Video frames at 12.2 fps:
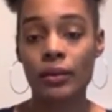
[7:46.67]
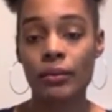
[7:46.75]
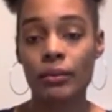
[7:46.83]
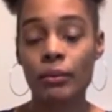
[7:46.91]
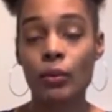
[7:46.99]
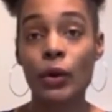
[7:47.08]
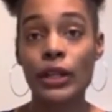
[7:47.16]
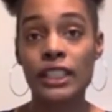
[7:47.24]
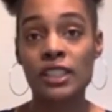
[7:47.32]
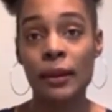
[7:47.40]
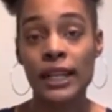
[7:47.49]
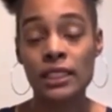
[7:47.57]
more
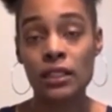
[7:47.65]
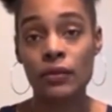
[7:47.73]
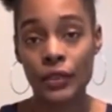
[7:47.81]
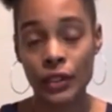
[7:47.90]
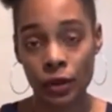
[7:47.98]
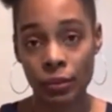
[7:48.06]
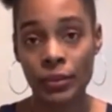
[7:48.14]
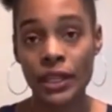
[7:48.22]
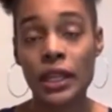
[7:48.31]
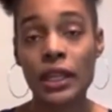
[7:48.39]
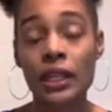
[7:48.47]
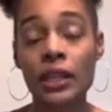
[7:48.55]
expansive for your
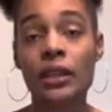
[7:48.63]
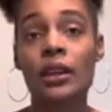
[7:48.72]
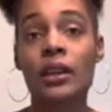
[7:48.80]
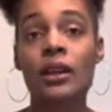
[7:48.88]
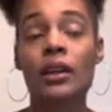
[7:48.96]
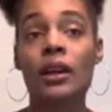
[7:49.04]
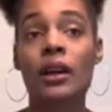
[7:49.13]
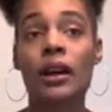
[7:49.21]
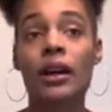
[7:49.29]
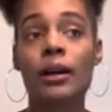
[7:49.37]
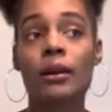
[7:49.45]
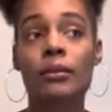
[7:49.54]
being,
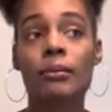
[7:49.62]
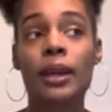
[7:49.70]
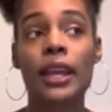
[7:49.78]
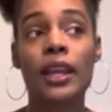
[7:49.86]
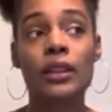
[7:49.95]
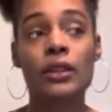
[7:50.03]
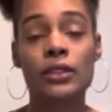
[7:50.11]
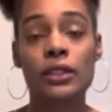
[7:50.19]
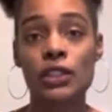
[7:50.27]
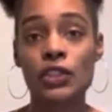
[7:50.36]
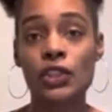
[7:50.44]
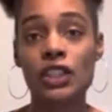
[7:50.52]
making those
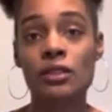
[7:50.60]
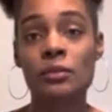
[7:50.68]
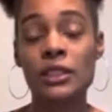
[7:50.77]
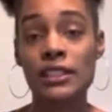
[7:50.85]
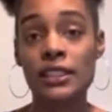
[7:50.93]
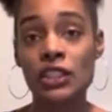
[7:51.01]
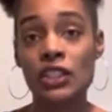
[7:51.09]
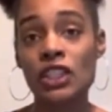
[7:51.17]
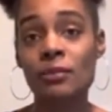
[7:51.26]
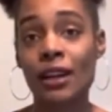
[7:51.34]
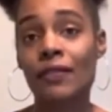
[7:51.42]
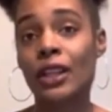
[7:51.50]
decisions
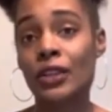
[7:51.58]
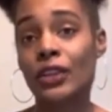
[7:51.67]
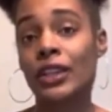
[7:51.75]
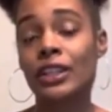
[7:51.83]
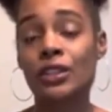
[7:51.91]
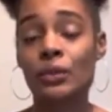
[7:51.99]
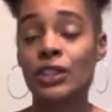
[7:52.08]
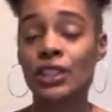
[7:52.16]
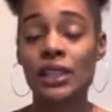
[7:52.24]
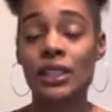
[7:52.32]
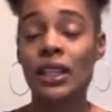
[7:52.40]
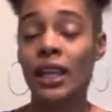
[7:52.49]
by following your
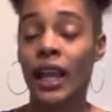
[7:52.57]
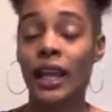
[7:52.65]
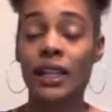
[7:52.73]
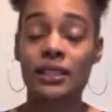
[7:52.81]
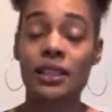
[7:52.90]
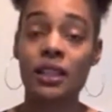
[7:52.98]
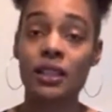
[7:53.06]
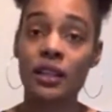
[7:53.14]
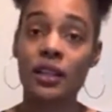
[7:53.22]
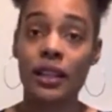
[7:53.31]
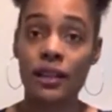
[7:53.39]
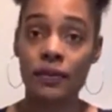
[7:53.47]
intuition, and it's going to
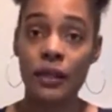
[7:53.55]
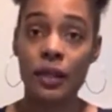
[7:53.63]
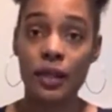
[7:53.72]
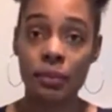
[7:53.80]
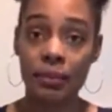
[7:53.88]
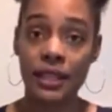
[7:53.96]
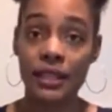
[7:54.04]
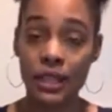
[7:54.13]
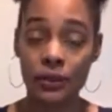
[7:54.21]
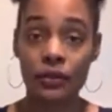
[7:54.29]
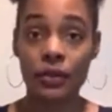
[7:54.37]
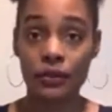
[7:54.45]
look and feel and be
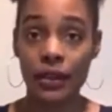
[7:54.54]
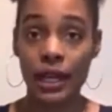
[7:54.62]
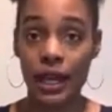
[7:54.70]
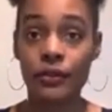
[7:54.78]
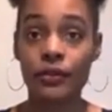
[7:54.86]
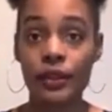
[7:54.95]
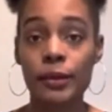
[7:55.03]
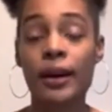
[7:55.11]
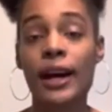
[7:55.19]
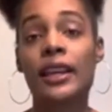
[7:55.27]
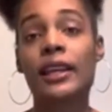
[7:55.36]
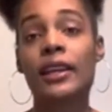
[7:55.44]
different for
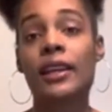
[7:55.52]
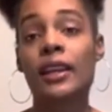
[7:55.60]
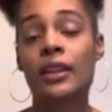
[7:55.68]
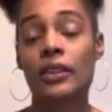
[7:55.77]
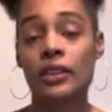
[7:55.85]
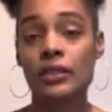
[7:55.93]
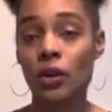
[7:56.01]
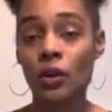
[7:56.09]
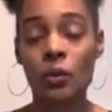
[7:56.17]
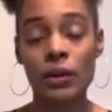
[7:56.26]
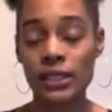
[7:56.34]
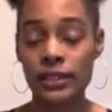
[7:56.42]
everybody. There's no
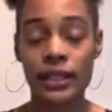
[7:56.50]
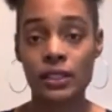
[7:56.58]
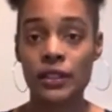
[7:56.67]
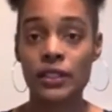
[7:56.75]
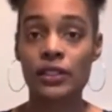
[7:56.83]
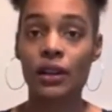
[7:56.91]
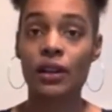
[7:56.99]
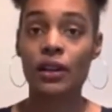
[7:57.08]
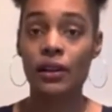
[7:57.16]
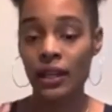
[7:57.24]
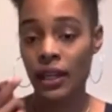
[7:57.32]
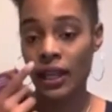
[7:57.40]
one size fits all,
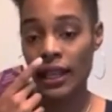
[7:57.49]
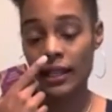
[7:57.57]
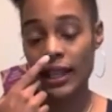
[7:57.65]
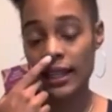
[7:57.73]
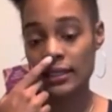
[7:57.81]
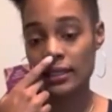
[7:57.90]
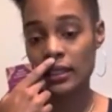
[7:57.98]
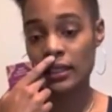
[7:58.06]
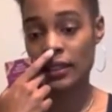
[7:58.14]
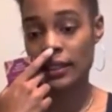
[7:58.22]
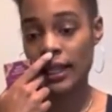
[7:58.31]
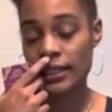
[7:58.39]
and that's
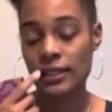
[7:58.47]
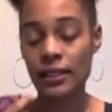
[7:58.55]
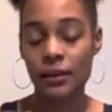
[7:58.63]
the